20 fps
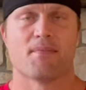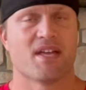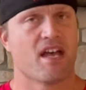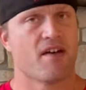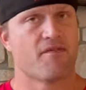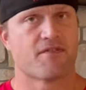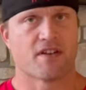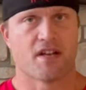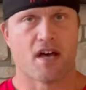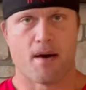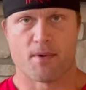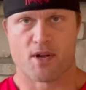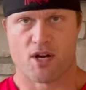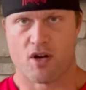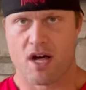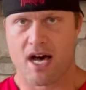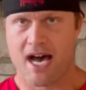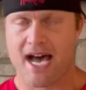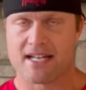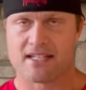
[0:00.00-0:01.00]
They have
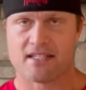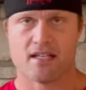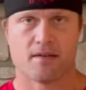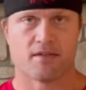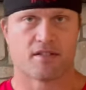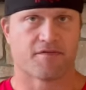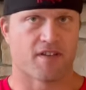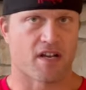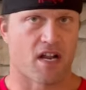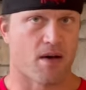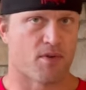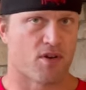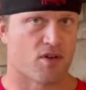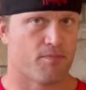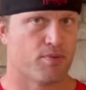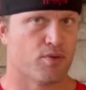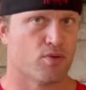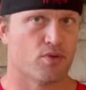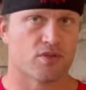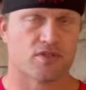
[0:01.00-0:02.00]
phenomenal hot tubs, phenomenal
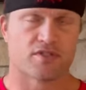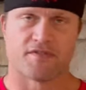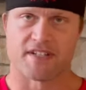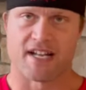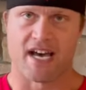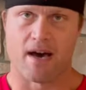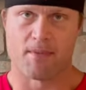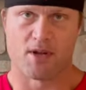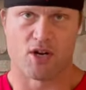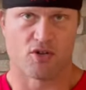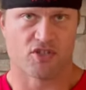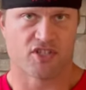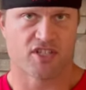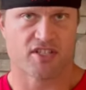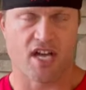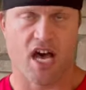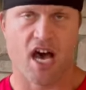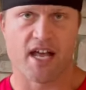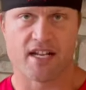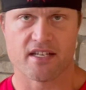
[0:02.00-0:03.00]
pools, phenomenal
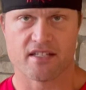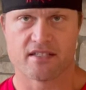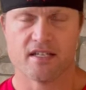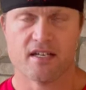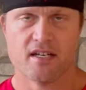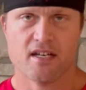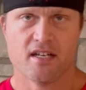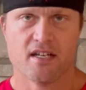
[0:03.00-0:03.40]
saunas.